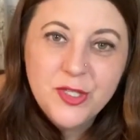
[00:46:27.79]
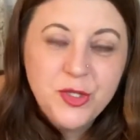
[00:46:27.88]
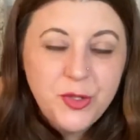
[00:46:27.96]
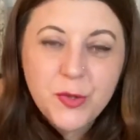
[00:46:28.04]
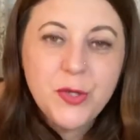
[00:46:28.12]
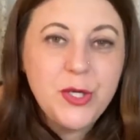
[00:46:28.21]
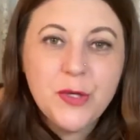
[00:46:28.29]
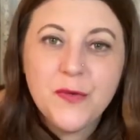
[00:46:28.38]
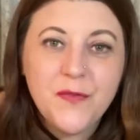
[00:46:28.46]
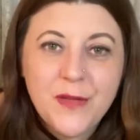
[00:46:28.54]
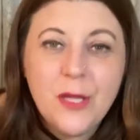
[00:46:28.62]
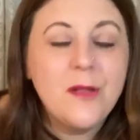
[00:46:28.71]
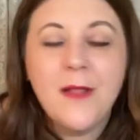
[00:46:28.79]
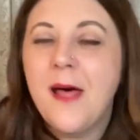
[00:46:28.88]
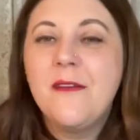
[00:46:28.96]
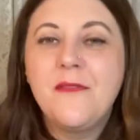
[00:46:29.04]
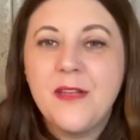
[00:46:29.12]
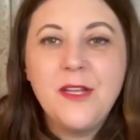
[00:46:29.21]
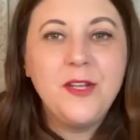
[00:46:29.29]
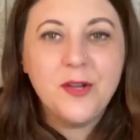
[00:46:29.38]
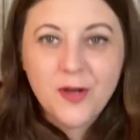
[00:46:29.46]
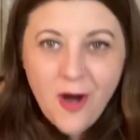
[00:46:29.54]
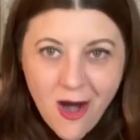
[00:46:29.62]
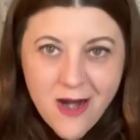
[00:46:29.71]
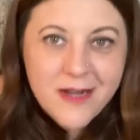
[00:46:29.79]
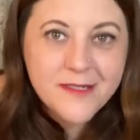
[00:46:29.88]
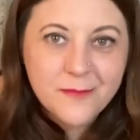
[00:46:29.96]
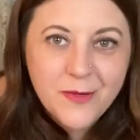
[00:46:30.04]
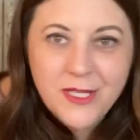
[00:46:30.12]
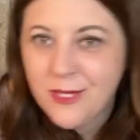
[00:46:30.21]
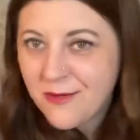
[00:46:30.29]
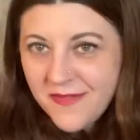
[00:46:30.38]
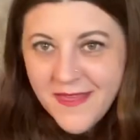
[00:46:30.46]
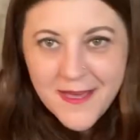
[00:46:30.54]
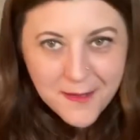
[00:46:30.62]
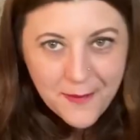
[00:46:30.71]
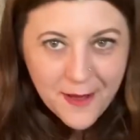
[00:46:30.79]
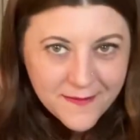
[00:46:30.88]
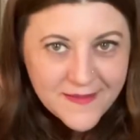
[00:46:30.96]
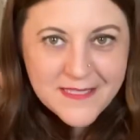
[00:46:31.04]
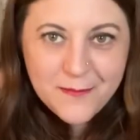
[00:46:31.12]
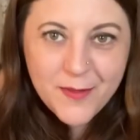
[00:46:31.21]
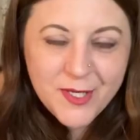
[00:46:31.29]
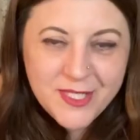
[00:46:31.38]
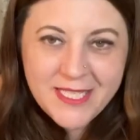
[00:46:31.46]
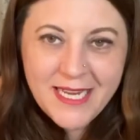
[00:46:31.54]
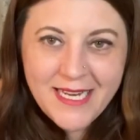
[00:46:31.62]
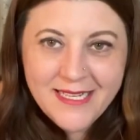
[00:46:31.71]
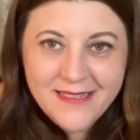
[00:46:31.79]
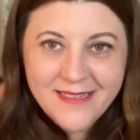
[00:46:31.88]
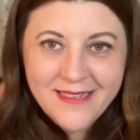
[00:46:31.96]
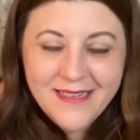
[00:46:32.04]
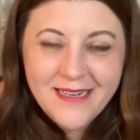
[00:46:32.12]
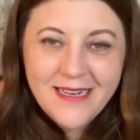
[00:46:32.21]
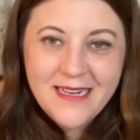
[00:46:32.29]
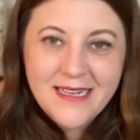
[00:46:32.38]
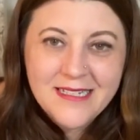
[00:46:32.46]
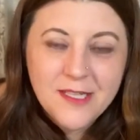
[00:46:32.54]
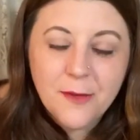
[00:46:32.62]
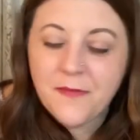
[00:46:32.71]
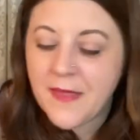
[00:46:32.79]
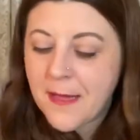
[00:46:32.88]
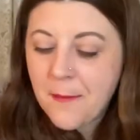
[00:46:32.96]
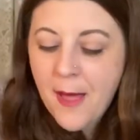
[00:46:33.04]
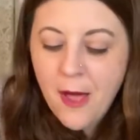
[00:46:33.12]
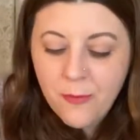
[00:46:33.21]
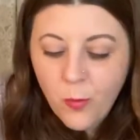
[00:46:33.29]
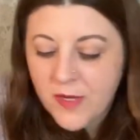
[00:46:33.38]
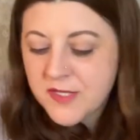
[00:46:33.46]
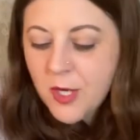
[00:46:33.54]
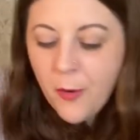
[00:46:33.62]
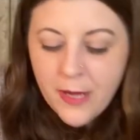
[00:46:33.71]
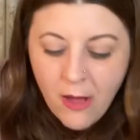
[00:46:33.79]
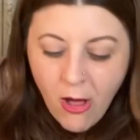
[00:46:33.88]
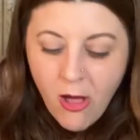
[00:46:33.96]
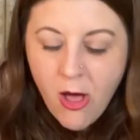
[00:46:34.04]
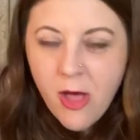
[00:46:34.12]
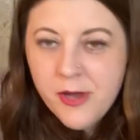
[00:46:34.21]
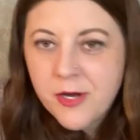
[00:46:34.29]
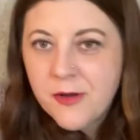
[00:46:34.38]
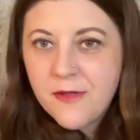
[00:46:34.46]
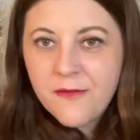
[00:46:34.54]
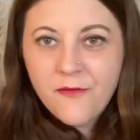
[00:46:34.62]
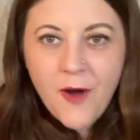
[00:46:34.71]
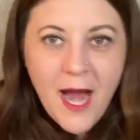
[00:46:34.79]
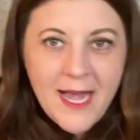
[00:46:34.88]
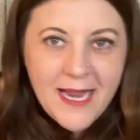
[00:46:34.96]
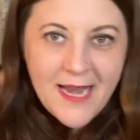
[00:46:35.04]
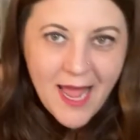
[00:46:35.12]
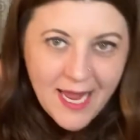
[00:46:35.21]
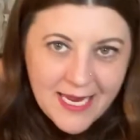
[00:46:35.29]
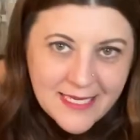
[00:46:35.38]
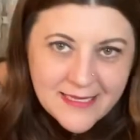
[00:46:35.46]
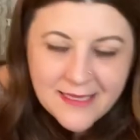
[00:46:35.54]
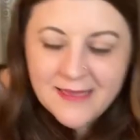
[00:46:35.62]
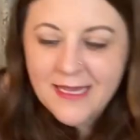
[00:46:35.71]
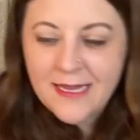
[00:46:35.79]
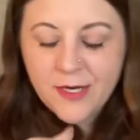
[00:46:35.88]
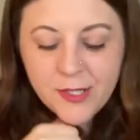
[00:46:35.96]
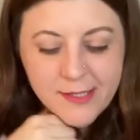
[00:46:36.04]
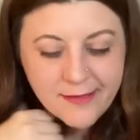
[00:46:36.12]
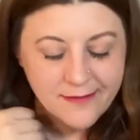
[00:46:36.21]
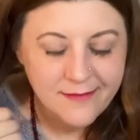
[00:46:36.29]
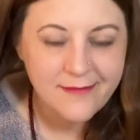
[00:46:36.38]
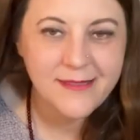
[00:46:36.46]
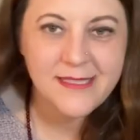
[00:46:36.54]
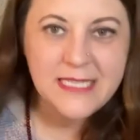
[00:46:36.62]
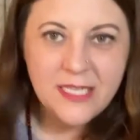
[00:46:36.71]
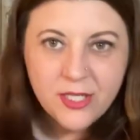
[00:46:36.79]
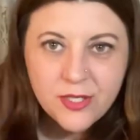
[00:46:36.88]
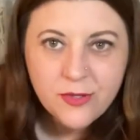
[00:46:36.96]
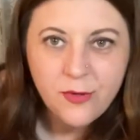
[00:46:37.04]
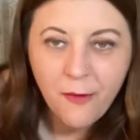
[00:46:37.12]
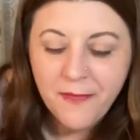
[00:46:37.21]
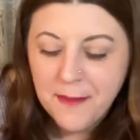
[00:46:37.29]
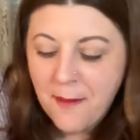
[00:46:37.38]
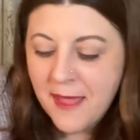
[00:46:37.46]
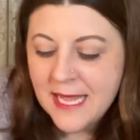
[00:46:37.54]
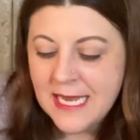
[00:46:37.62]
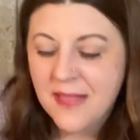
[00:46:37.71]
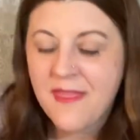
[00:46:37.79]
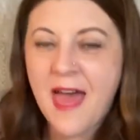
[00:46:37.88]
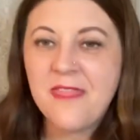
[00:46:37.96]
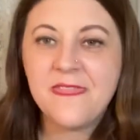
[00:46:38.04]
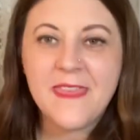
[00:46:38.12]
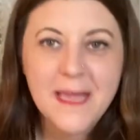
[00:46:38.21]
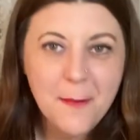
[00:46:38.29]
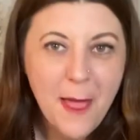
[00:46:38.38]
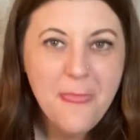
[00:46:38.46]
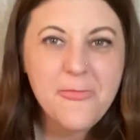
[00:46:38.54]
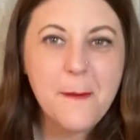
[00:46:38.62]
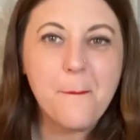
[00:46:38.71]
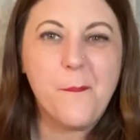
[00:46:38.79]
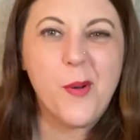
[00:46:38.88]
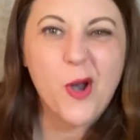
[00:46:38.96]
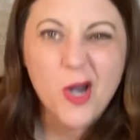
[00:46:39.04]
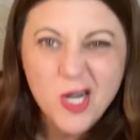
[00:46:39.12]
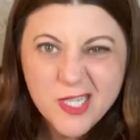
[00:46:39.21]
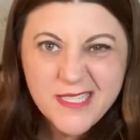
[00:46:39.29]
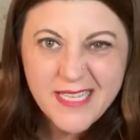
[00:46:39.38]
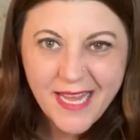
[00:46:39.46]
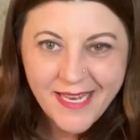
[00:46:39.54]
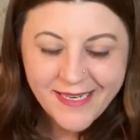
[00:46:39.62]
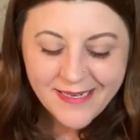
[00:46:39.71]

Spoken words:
Do you feel love in your heart when you think about this person? Don't think about what's going on or the Friday night that they couldn't see you. Don't think about any of that. Think about the person,